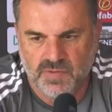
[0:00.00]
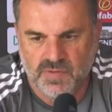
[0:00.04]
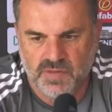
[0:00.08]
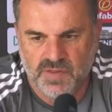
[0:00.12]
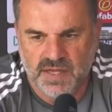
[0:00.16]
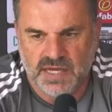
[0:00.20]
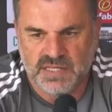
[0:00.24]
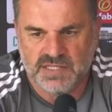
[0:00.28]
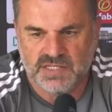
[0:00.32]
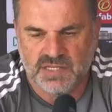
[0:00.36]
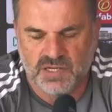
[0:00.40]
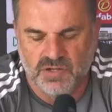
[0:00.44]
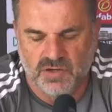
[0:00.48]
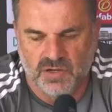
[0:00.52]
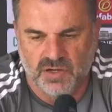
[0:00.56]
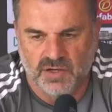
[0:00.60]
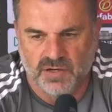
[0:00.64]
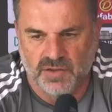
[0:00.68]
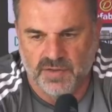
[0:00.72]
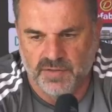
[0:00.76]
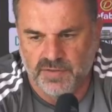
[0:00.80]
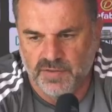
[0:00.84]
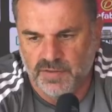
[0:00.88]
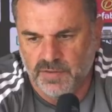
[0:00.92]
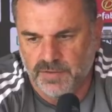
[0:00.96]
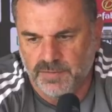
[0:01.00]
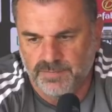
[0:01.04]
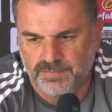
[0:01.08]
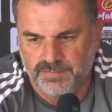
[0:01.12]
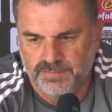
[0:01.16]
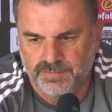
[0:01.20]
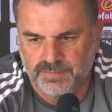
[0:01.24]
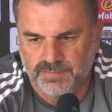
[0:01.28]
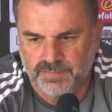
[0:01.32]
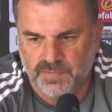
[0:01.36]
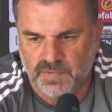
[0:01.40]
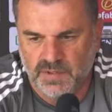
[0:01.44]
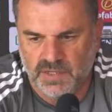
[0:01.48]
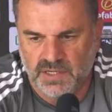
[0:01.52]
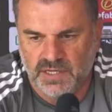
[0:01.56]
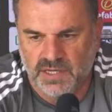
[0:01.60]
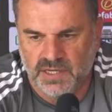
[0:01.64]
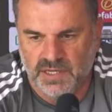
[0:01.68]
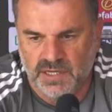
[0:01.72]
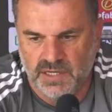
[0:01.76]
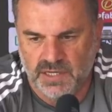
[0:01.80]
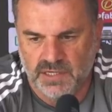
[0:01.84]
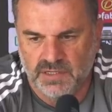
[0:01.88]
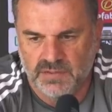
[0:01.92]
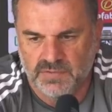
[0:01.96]
that's kind of the
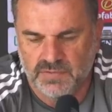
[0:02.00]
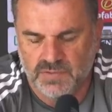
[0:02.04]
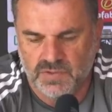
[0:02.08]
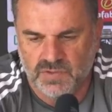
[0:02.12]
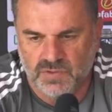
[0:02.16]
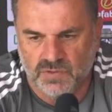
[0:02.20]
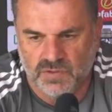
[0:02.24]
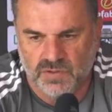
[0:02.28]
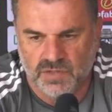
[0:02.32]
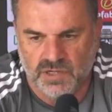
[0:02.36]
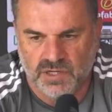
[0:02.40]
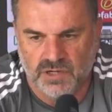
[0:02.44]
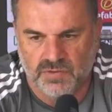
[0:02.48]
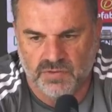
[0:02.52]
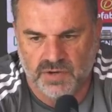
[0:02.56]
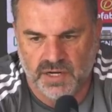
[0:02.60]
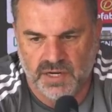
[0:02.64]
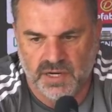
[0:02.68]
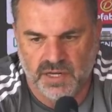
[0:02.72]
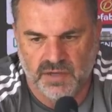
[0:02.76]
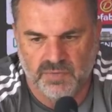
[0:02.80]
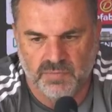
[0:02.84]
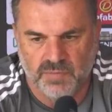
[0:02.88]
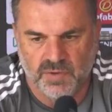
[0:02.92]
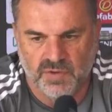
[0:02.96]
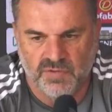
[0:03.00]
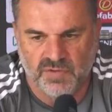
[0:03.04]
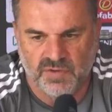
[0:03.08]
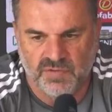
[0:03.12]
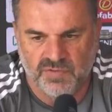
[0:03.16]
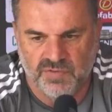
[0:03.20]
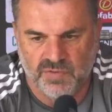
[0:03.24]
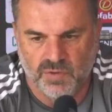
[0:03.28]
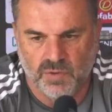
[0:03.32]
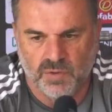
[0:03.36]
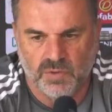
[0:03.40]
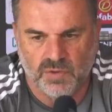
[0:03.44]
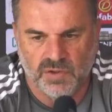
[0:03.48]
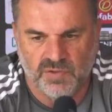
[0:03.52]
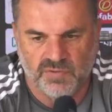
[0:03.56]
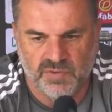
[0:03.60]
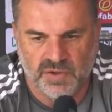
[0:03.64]
key sort of ingredient moving forward.